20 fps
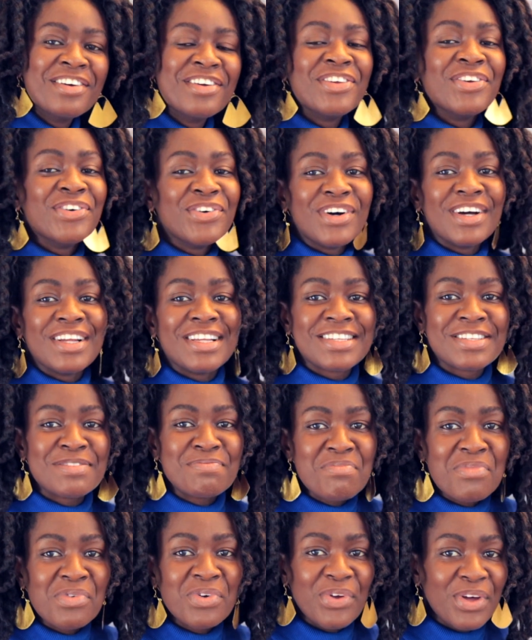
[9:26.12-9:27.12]
you are
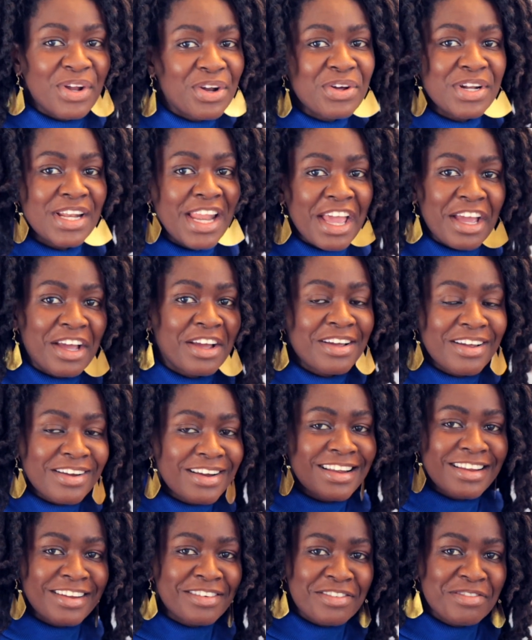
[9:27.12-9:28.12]
small, you're not like
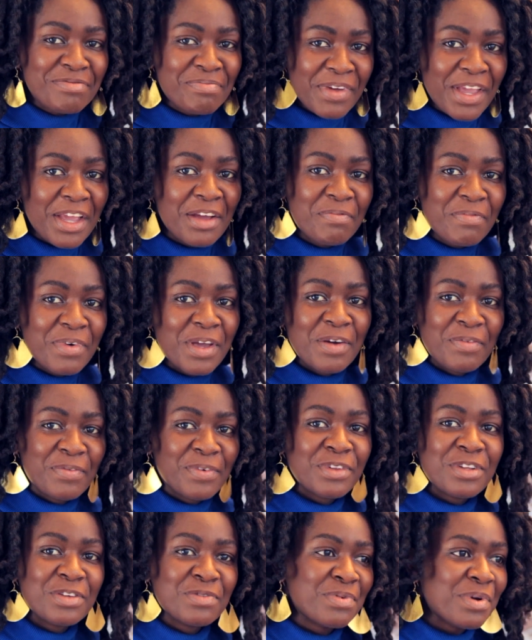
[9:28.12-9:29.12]
big
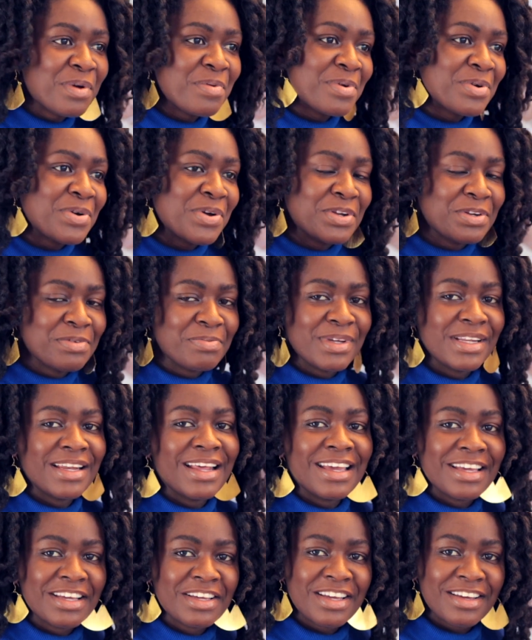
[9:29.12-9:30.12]
people, you're probably going to be
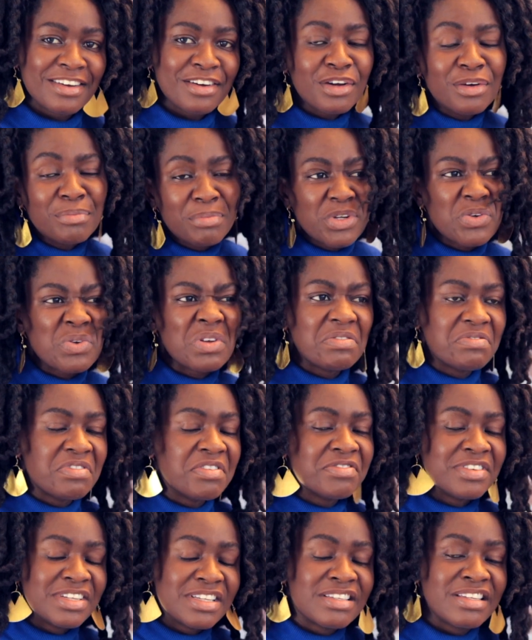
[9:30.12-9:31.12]
like between
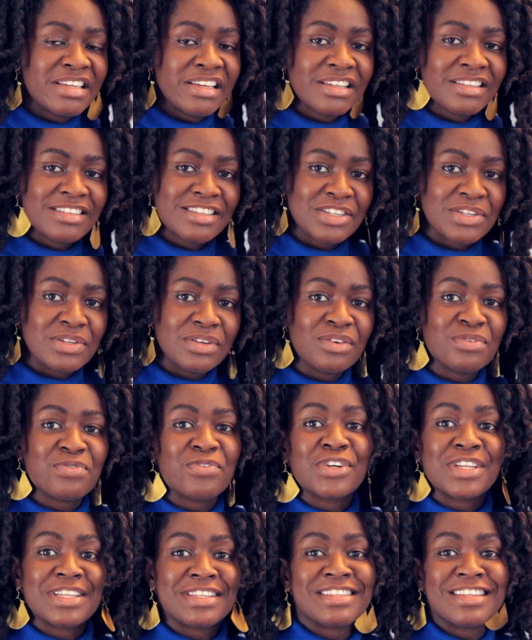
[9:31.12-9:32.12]
46
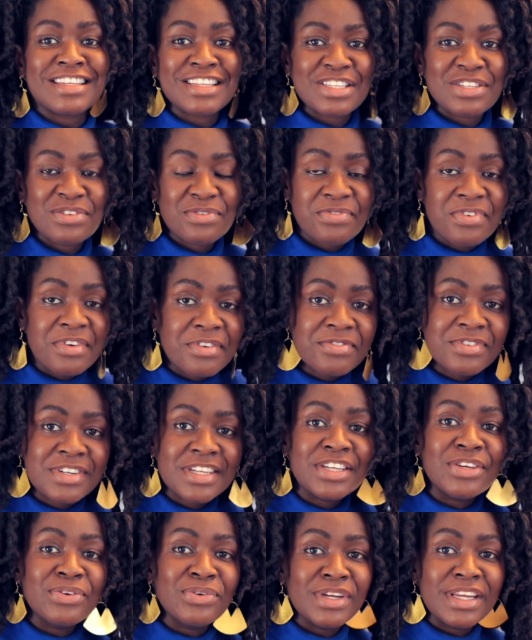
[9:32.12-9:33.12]
to
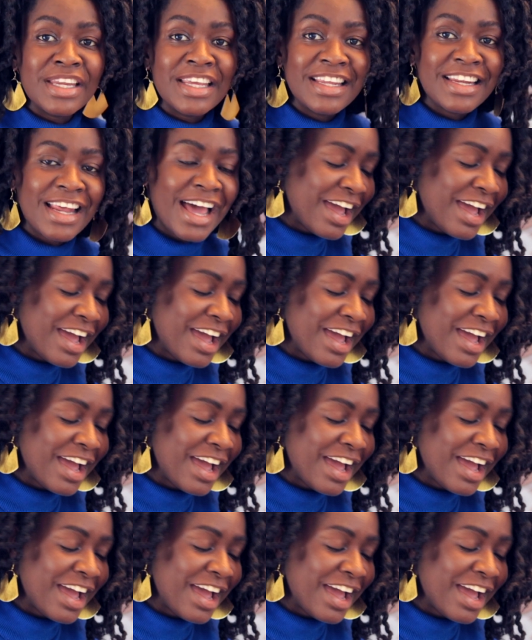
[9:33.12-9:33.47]
50. You need